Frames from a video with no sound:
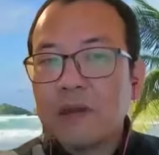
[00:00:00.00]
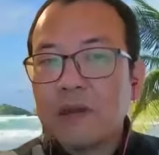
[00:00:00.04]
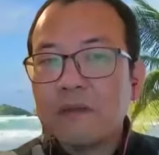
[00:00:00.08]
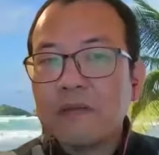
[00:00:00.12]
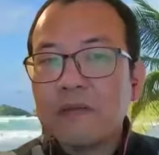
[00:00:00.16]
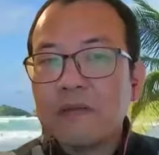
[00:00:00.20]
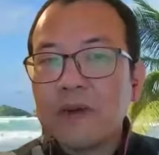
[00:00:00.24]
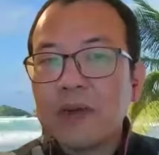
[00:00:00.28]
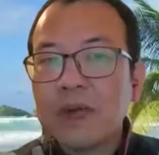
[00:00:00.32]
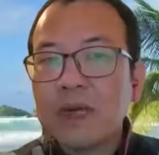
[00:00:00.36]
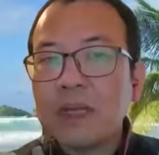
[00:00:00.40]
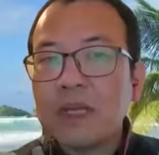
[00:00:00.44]

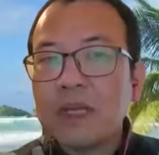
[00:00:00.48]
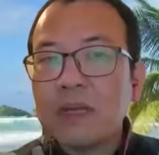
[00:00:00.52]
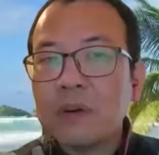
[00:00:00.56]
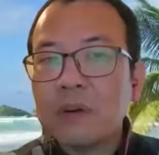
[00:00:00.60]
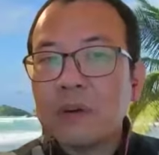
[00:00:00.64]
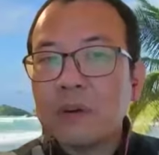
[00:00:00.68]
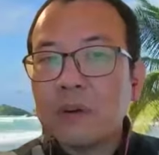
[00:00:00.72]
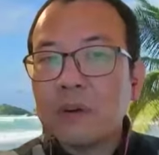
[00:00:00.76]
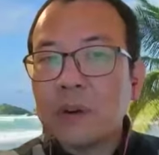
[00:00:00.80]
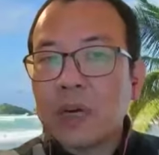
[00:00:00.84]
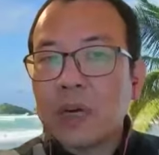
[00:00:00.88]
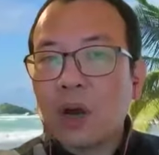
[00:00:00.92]
Video
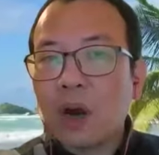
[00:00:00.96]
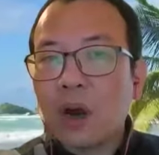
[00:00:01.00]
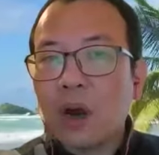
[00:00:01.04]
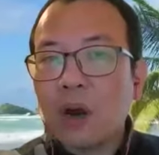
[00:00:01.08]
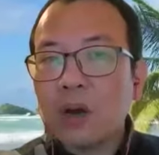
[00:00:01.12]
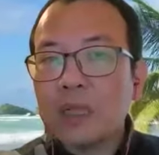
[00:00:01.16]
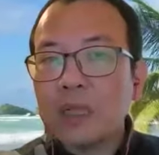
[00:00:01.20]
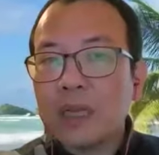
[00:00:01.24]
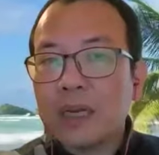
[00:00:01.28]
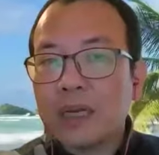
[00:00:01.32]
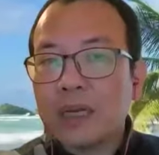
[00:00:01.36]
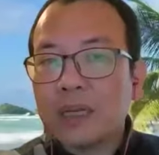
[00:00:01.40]

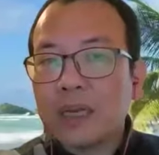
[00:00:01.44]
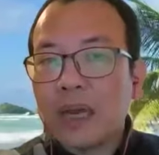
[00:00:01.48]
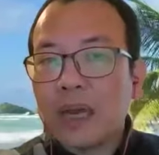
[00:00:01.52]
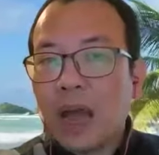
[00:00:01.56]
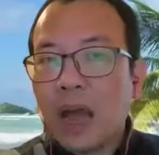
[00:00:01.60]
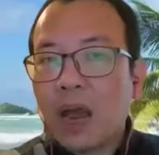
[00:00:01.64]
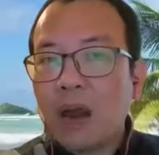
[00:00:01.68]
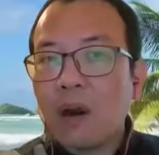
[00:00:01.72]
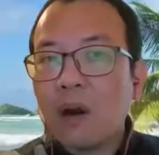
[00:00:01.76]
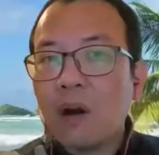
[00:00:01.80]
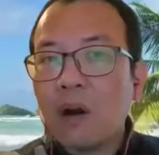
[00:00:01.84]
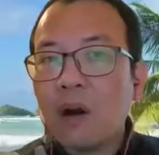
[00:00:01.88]
recorded
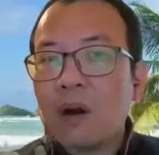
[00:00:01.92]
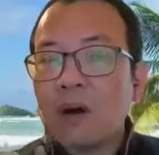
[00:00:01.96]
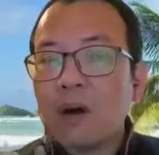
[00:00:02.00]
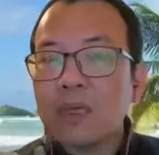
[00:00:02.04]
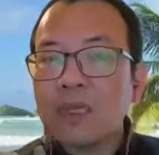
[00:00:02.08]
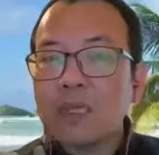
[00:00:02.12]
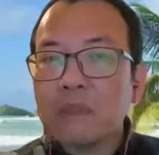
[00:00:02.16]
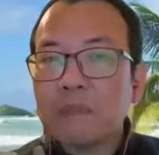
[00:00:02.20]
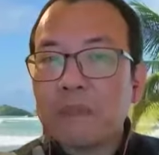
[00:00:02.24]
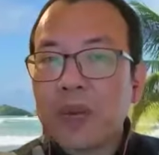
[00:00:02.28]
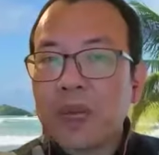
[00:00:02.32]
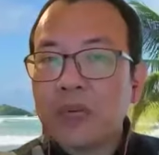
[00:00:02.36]
along
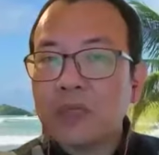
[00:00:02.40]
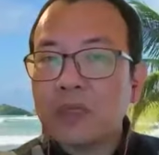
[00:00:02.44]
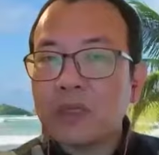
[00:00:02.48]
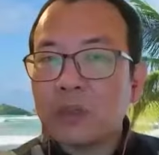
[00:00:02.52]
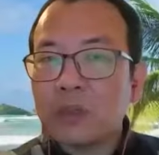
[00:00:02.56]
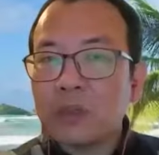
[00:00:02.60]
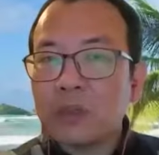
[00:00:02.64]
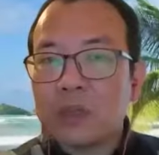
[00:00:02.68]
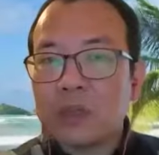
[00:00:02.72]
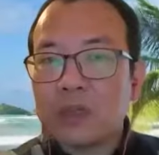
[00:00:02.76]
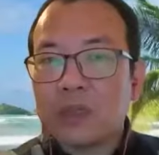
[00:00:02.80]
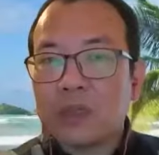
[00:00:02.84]

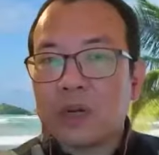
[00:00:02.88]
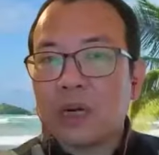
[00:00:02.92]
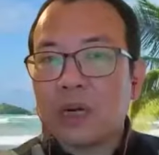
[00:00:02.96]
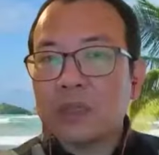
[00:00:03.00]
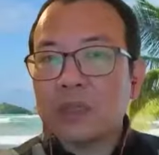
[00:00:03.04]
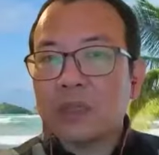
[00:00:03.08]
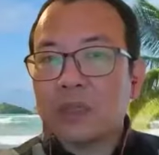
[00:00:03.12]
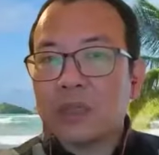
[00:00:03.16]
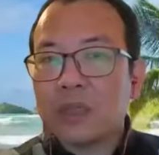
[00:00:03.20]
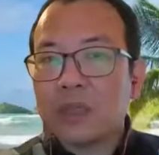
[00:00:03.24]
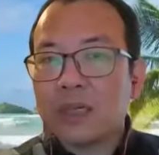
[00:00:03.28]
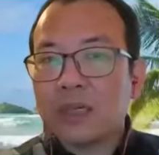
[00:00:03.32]
spatial
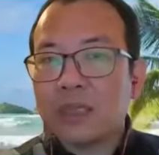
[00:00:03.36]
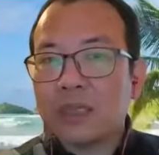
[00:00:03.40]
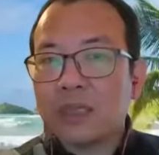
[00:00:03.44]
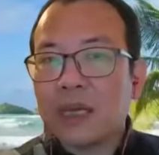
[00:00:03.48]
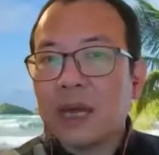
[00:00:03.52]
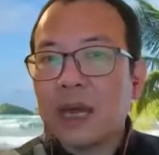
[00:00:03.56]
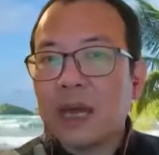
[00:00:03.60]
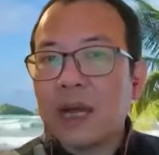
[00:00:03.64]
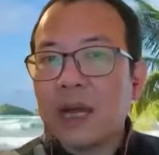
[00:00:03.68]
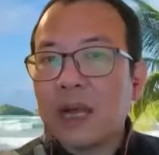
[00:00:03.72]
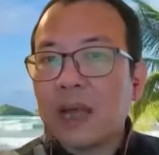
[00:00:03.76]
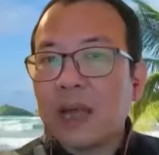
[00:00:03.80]
trajectories
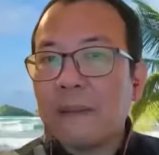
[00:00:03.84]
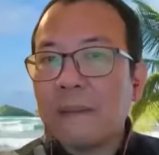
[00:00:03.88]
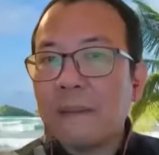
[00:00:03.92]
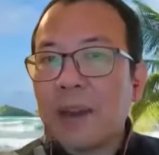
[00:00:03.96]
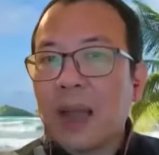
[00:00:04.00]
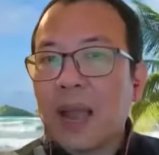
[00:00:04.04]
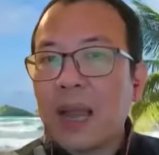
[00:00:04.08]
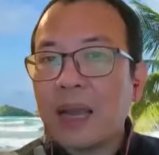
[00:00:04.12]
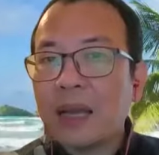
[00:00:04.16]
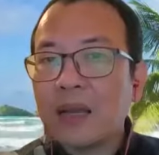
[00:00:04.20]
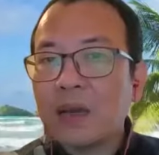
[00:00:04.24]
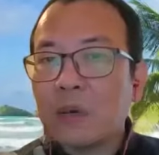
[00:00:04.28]

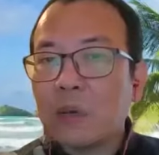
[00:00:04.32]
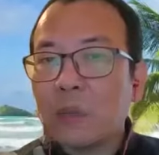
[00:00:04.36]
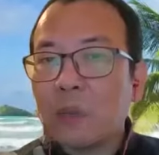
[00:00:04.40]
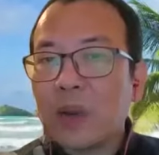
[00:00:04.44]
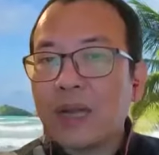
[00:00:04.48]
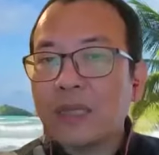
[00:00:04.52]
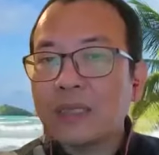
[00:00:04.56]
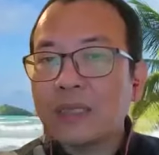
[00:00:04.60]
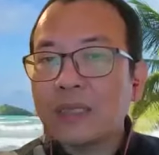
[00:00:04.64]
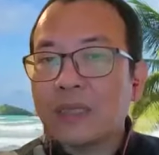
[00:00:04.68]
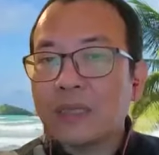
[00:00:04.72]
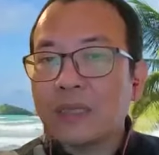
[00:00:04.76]
combined
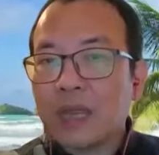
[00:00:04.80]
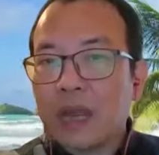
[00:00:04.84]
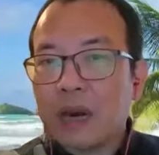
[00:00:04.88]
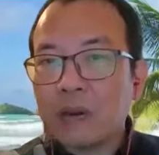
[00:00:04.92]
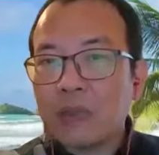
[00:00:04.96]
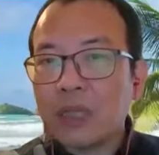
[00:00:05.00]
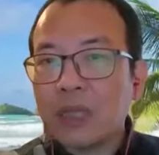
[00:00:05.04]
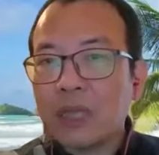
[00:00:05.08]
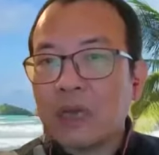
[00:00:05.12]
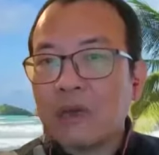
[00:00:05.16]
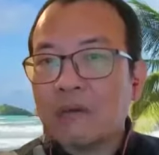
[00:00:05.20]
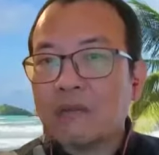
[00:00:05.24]
with
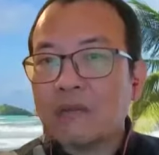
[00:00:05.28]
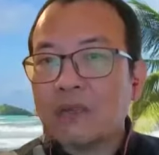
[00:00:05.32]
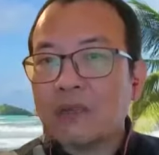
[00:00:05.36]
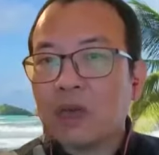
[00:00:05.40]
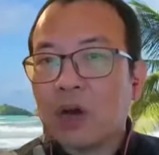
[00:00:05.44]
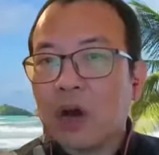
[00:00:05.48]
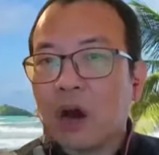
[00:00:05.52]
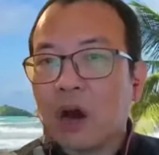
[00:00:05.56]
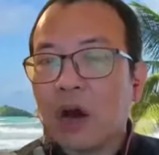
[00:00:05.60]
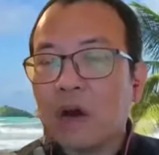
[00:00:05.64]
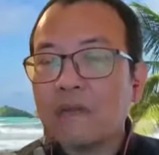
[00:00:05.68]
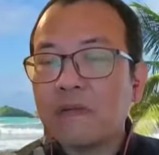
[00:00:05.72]
narratives
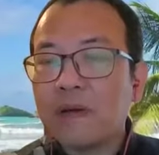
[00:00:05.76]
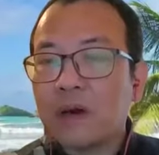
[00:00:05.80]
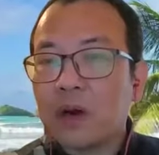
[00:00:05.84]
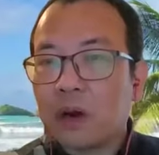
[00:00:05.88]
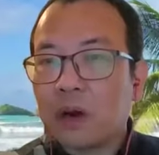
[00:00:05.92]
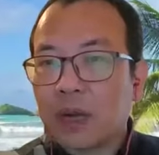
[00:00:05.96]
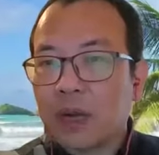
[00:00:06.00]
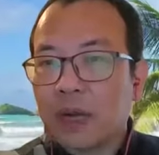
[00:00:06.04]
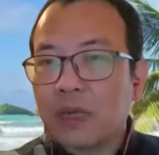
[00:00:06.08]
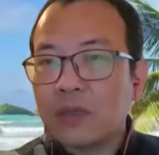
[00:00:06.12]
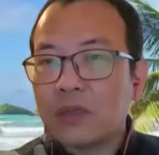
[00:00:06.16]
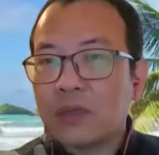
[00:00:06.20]
of
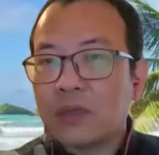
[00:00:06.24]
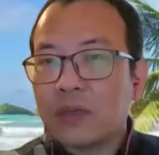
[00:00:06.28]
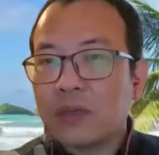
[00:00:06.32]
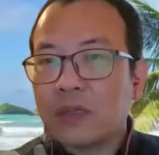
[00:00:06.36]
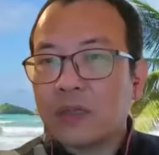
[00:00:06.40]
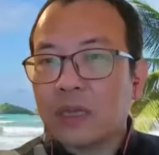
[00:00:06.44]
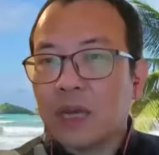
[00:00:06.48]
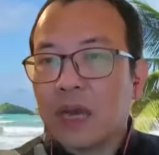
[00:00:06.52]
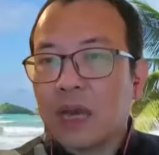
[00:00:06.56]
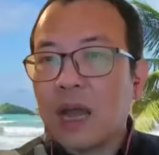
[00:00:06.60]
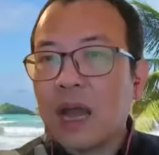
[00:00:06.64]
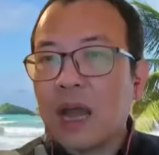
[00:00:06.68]

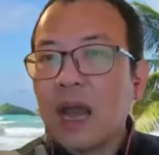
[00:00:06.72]
locations